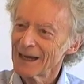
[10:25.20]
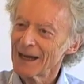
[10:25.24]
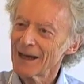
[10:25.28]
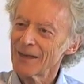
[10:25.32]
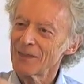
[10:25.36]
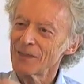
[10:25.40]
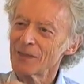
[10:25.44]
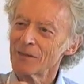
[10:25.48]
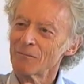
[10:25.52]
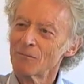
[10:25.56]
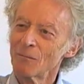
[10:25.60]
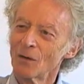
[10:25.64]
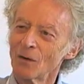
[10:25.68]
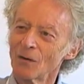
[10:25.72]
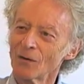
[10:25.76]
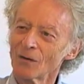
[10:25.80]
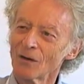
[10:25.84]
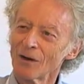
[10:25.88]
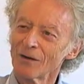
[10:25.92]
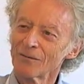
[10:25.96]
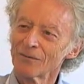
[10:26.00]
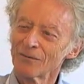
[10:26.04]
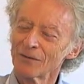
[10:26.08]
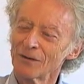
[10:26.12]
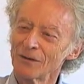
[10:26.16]
And the more
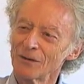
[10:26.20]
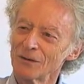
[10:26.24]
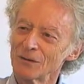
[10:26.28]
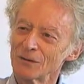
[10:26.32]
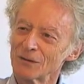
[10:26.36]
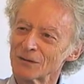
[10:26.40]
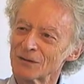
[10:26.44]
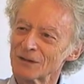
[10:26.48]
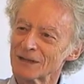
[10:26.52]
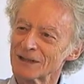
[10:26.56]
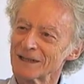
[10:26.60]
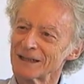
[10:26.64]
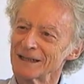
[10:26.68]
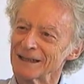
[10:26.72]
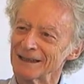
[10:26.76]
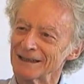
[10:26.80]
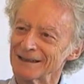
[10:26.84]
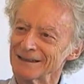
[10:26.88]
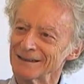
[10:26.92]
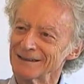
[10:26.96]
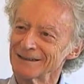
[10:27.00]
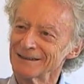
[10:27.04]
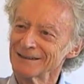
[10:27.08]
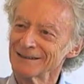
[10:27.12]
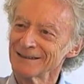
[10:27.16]
often you
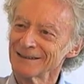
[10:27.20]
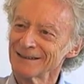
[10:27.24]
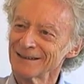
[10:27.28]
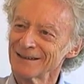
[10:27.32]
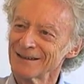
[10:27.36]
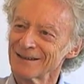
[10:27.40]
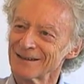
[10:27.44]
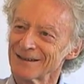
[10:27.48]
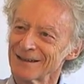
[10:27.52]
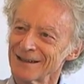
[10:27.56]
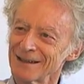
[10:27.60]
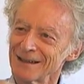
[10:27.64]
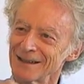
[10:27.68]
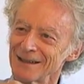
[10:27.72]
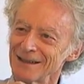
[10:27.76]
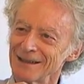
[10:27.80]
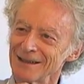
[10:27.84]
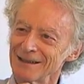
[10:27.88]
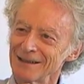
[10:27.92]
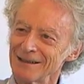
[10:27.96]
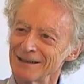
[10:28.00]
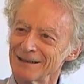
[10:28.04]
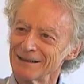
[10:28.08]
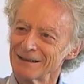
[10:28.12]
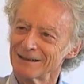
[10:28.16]
sing
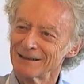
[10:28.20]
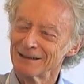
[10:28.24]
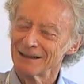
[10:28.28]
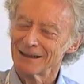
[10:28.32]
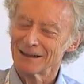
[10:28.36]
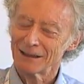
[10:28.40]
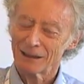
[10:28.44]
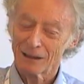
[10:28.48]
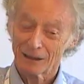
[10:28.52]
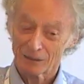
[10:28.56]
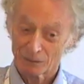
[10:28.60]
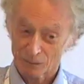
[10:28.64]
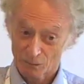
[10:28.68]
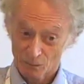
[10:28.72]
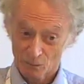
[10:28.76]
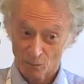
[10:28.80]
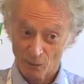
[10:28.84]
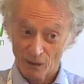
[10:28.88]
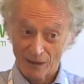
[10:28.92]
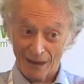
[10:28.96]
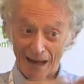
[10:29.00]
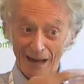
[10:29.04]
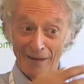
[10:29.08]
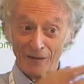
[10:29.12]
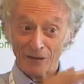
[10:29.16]

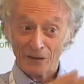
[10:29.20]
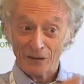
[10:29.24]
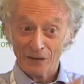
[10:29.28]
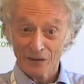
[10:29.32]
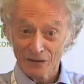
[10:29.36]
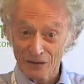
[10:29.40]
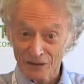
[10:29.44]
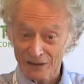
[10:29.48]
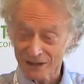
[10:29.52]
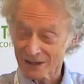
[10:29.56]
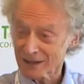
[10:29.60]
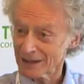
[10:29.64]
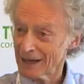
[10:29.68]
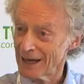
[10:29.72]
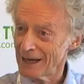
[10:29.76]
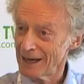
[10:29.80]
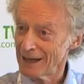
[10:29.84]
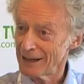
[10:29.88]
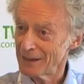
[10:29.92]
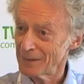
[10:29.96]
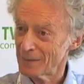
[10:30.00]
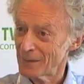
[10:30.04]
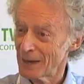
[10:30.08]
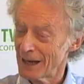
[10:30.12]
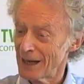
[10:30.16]
with others
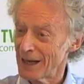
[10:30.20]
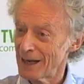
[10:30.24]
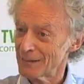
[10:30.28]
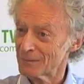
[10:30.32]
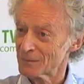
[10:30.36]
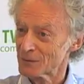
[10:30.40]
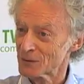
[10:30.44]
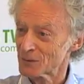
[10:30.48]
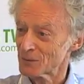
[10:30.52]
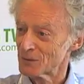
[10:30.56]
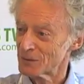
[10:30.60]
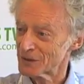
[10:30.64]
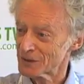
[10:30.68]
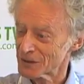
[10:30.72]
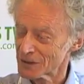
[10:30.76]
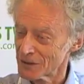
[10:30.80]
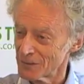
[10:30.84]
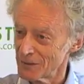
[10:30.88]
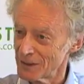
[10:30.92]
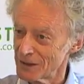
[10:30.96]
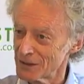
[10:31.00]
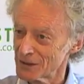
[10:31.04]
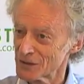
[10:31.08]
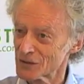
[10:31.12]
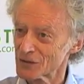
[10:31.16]
and perhaps with some
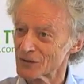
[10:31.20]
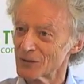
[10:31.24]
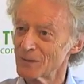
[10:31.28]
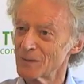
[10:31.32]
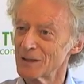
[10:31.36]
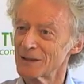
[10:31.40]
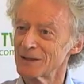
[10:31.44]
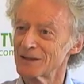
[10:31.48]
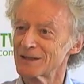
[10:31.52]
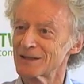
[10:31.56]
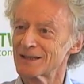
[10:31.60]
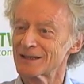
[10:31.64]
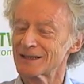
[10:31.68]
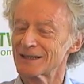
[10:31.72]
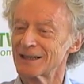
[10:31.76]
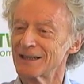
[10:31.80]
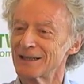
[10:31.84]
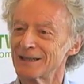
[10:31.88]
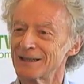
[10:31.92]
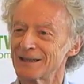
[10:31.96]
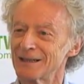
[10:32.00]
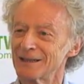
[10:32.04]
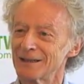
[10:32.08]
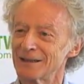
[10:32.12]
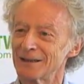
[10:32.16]
instruments
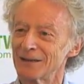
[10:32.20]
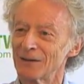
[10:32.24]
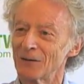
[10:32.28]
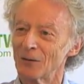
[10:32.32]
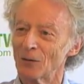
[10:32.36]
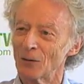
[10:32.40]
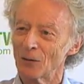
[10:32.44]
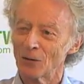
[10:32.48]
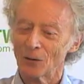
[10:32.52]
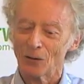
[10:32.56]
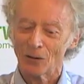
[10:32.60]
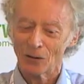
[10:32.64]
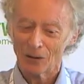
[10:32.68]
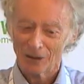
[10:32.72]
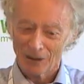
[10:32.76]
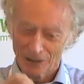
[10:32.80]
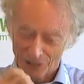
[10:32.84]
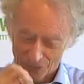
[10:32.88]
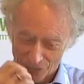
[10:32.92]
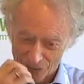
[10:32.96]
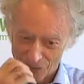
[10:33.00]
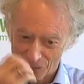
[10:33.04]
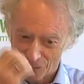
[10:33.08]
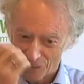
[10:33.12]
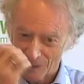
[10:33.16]
or
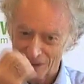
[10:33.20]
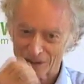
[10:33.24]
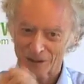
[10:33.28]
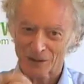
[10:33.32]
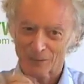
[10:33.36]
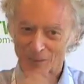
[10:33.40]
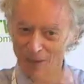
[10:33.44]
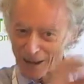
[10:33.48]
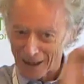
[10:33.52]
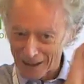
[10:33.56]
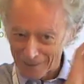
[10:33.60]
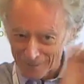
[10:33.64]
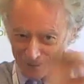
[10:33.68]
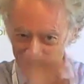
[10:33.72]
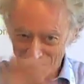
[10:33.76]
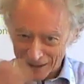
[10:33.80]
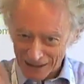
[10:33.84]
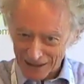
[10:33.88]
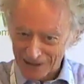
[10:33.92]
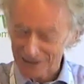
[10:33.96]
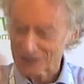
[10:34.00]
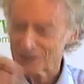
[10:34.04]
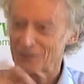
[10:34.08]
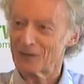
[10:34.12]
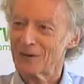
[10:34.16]
with a pitch pipe to
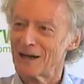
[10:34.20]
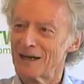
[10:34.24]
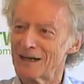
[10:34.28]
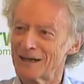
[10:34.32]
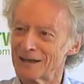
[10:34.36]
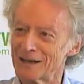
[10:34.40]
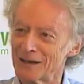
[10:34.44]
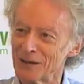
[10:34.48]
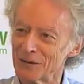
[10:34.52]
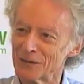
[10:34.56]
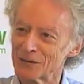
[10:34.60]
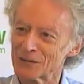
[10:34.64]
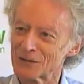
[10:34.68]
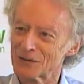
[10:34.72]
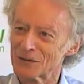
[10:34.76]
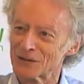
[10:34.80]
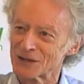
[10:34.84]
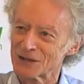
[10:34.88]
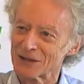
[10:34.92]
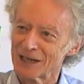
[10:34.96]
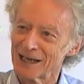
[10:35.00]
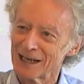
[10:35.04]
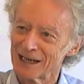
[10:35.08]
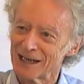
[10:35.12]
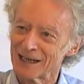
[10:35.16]
get the right note to
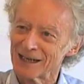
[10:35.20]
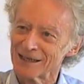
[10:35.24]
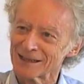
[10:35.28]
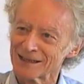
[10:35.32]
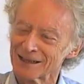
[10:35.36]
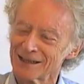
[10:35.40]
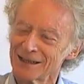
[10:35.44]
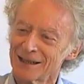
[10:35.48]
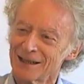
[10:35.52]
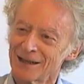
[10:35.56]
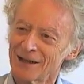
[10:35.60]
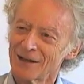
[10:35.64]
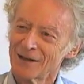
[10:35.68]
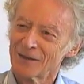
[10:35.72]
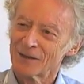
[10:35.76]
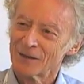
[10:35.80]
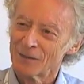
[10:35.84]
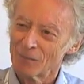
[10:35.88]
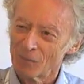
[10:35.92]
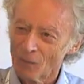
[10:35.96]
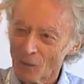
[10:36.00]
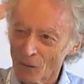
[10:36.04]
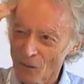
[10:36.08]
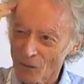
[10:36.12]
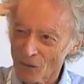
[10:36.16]
start, the
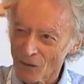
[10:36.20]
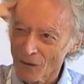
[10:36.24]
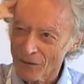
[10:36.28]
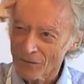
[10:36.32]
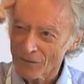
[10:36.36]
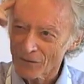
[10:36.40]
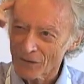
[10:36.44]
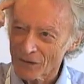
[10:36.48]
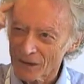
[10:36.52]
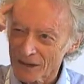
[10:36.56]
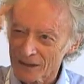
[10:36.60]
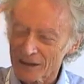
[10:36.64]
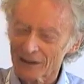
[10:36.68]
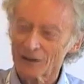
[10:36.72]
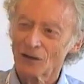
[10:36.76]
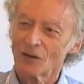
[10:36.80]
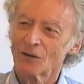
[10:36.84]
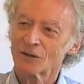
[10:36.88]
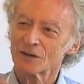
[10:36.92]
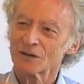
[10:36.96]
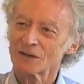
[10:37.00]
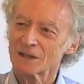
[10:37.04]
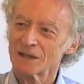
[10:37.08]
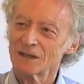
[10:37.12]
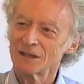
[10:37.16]
more often it
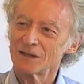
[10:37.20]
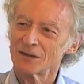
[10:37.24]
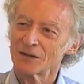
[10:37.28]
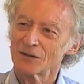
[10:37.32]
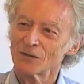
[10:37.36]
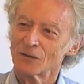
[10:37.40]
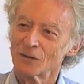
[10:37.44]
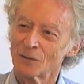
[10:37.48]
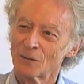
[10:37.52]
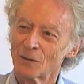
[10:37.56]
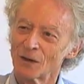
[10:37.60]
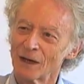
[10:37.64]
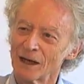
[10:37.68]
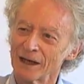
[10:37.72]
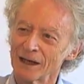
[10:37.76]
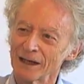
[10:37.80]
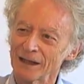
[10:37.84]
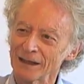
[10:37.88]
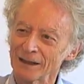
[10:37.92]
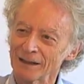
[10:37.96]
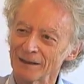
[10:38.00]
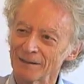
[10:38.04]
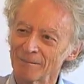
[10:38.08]
locks into your brain.